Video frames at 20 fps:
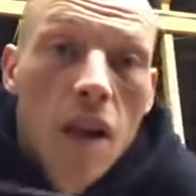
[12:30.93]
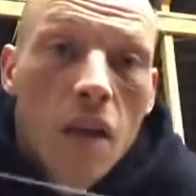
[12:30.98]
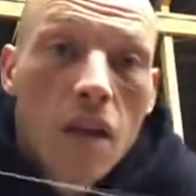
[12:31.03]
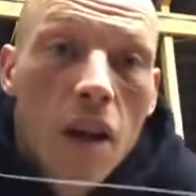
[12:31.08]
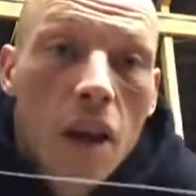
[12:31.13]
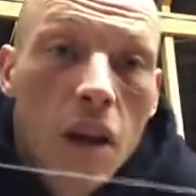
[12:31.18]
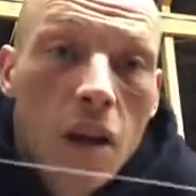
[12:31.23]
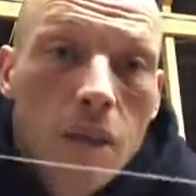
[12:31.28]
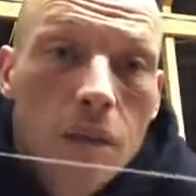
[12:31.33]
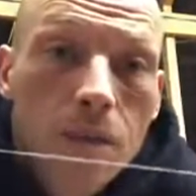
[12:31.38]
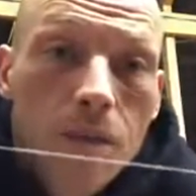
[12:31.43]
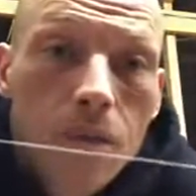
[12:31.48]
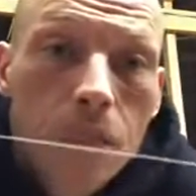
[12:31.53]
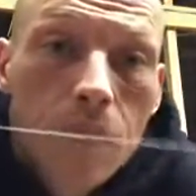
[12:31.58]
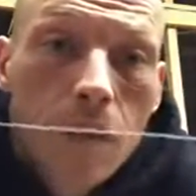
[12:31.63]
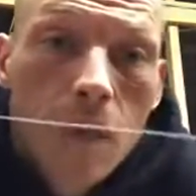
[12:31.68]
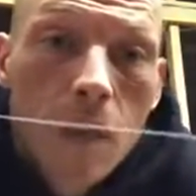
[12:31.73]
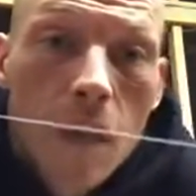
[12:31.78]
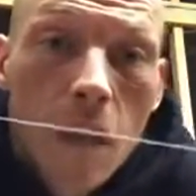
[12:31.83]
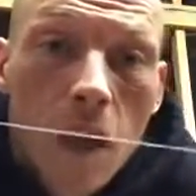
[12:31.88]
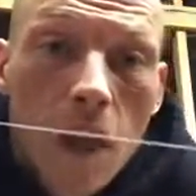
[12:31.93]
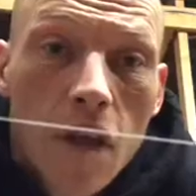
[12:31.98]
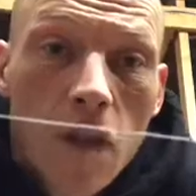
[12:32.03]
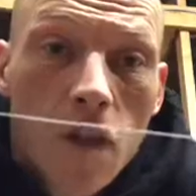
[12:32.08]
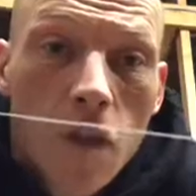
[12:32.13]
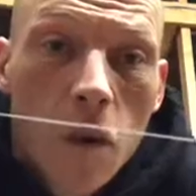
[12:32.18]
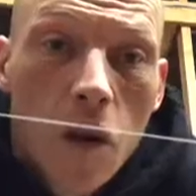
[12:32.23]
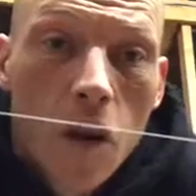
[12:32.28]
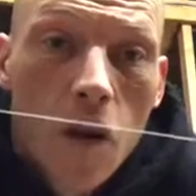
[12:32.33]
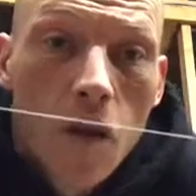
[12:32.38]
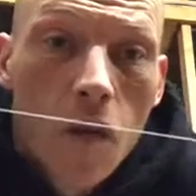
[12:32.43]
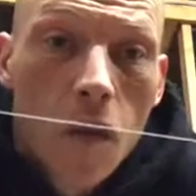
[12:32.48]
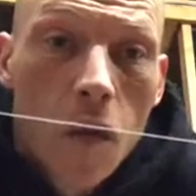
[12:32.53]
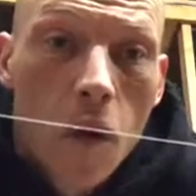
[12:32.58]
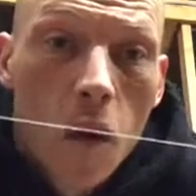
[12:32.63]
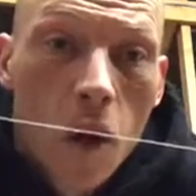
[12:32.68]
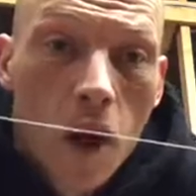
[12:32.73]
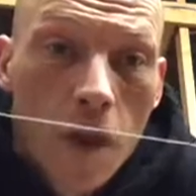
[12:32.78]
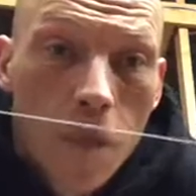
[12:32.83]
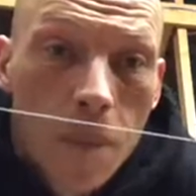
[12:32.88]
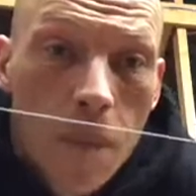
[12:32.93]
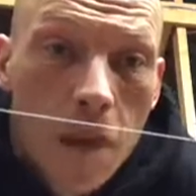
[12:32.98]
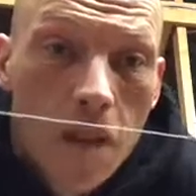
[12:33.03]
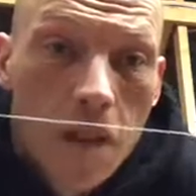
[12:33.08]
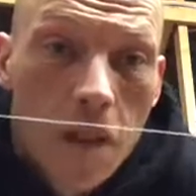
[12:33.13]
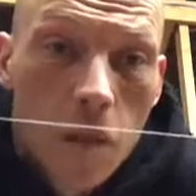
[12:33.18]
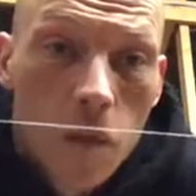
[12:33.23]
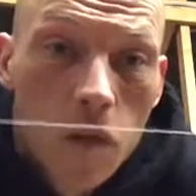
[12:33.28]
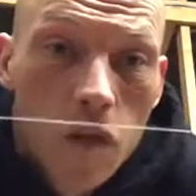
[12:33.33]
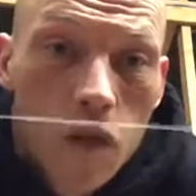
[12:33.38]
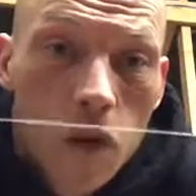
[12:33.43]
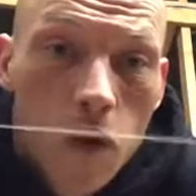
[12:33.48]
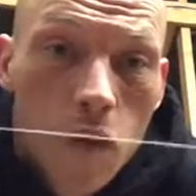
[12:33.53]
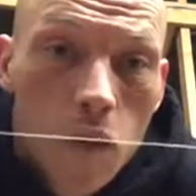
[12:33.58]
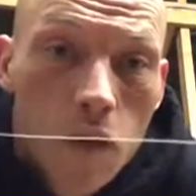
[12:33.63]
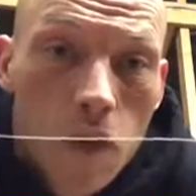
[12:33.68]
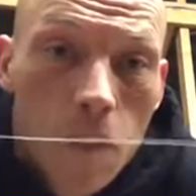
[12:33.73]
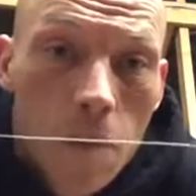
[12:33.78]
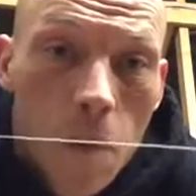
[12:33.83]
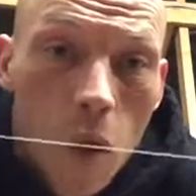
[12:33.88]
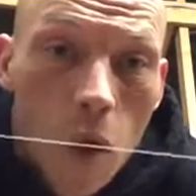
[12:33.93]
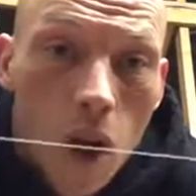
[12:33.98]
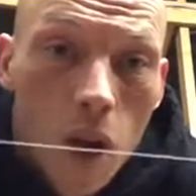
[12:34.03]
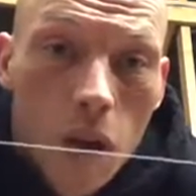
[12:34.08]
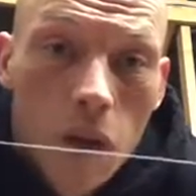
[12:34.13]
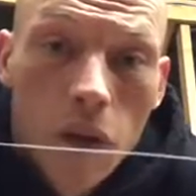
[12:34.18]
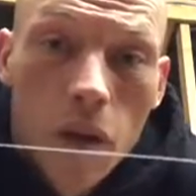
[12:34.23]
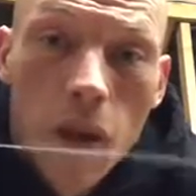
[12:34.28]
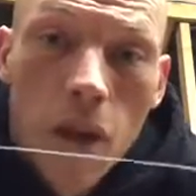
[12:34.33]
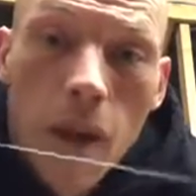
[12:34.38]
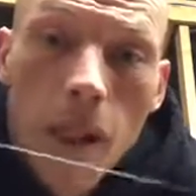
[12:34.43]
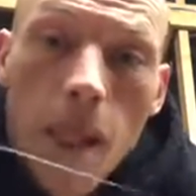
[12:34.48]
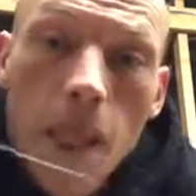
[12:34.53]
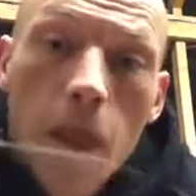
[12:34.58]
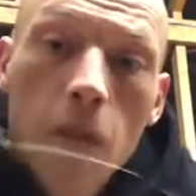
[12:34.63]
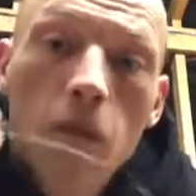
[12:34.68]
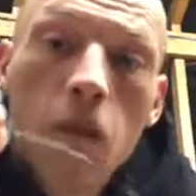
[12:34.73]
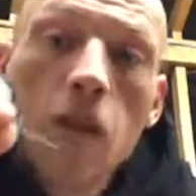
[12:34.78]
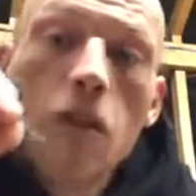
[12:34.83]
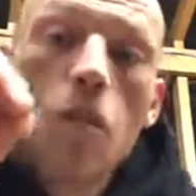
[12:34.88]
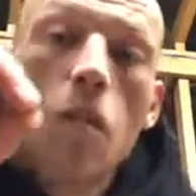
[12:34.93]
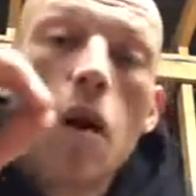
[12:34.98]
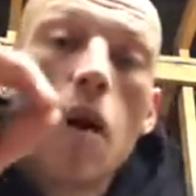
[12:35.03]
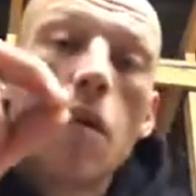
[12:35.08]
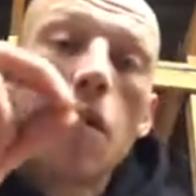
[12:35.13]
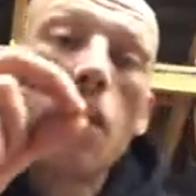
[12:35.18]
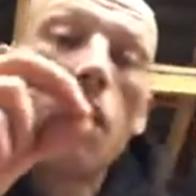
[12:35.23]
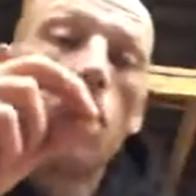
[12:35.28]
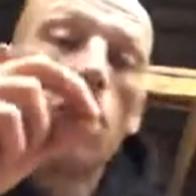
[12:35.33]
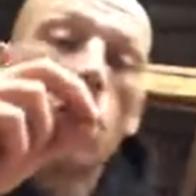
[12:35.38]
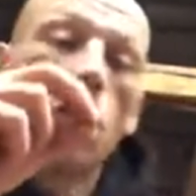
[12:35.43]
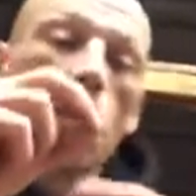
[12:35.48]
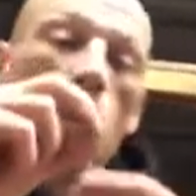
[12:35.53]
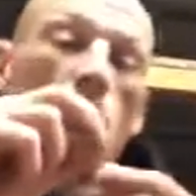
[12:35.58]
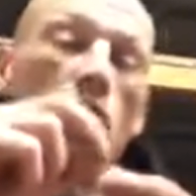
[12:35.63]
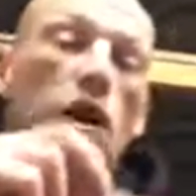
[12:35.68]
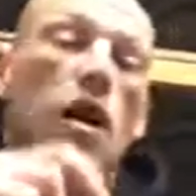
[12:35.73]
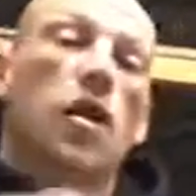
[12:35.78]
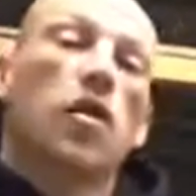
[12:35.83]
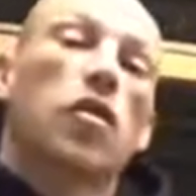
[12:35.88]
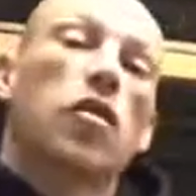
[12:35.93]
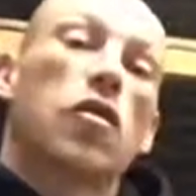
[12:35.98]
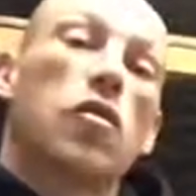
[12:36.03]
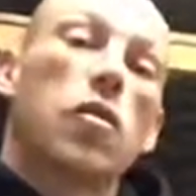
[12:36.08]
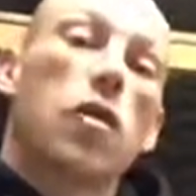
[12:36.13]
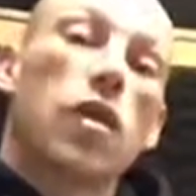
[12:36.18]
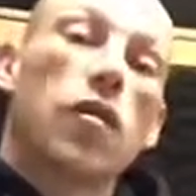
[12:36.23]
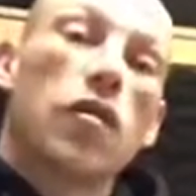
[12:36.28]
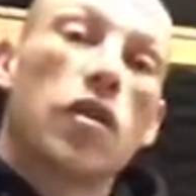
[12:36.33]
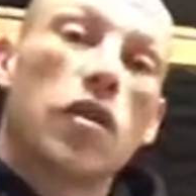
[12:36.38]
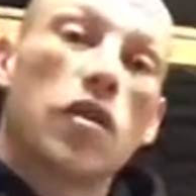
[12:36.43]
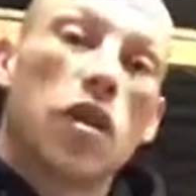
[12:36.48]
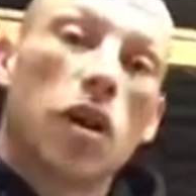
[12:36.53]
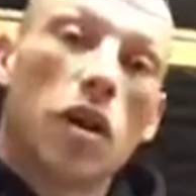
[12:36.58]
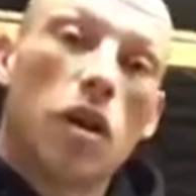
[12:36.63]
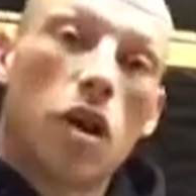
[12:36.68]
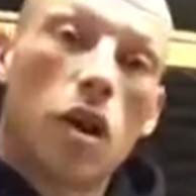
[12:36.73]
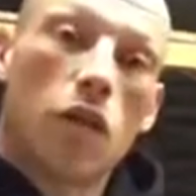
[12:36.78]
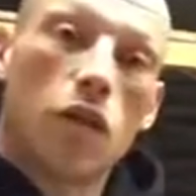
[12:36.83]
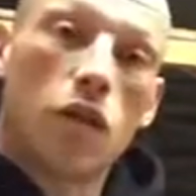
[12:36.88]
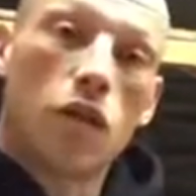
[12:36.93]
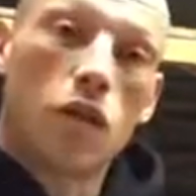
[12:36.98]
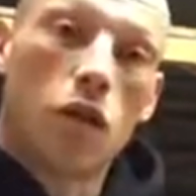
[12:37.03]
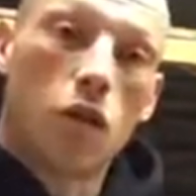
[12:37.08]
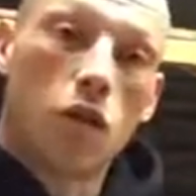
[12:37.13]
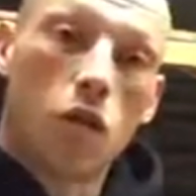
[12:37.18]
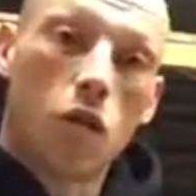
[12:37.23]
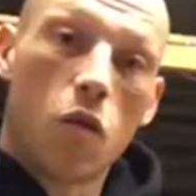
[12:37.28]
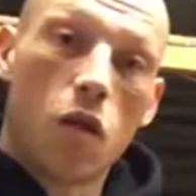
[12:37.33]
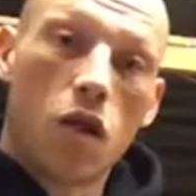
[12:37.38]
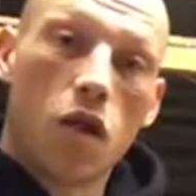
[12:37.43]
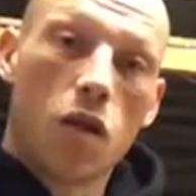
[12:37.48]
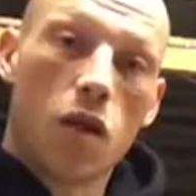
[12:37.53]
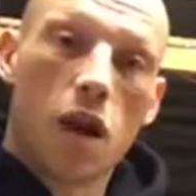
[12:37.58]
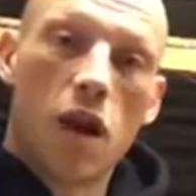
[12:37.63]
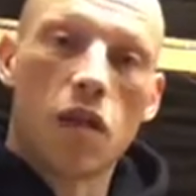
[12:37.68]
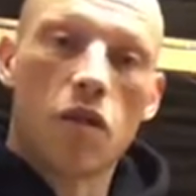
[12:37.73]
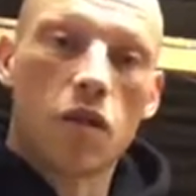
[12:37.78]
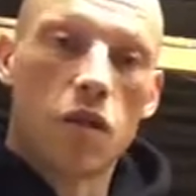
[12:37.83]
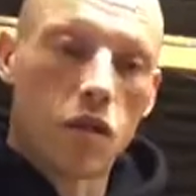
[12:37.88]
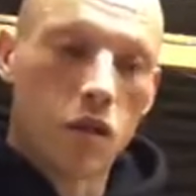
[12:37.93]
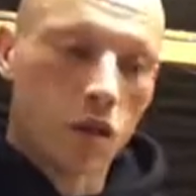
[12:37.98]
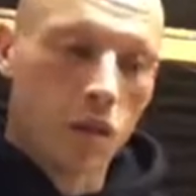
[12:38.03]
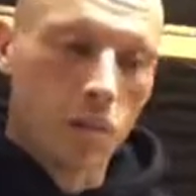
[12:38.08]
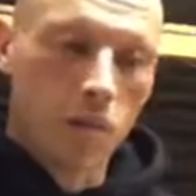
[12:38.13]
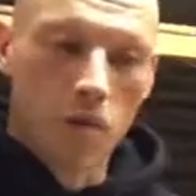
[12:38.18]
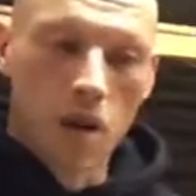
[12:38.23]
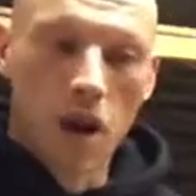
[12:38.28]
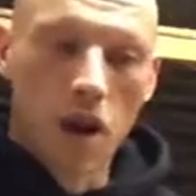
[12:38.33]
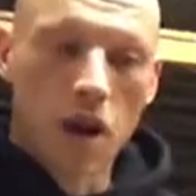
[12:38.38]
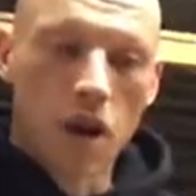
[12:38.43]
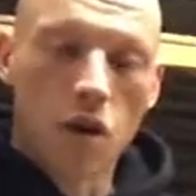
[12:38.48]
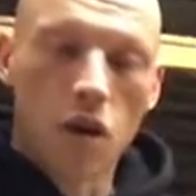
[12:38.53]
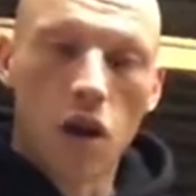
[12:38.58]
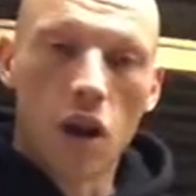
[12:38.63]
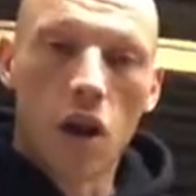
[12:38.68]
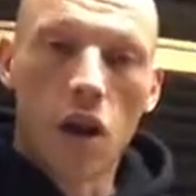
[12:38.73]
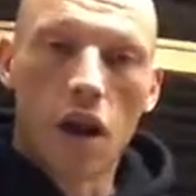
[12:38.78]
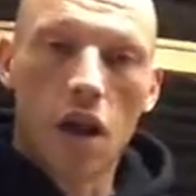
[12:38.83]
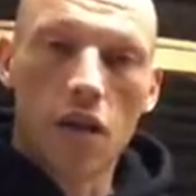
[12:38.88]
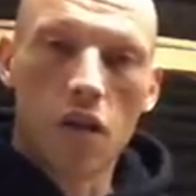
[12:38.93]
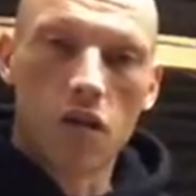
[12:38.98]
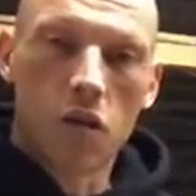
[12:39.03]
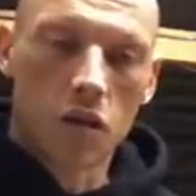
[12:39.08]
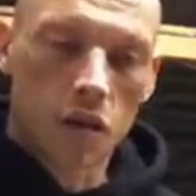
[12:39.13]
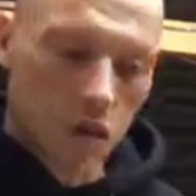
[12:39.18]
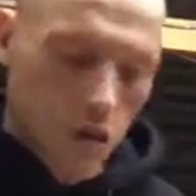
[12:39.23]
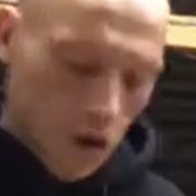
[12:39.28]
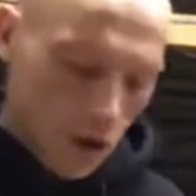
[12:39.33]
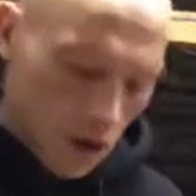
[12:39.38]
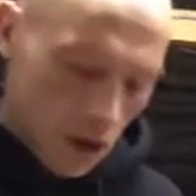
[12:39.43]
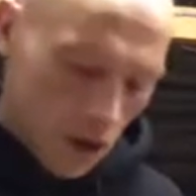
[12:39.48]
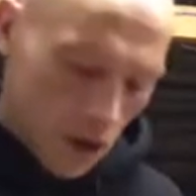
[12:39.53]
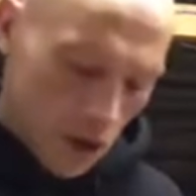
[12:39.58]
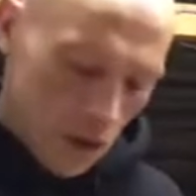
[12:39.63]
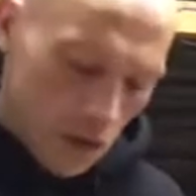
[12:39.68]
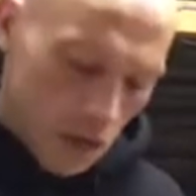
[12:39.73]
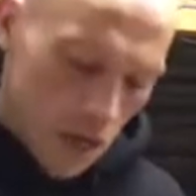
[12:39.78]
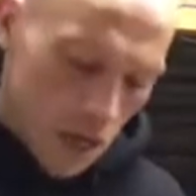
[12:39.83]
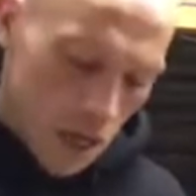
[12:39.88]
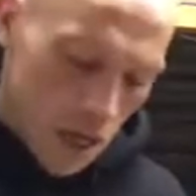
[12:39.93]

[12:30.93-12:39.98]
So this is where I basically was used in monos. The reason why I'm even doing the video is because when I first started carp fishing, I thought you had to use like braided hook links, all this kind of stuff,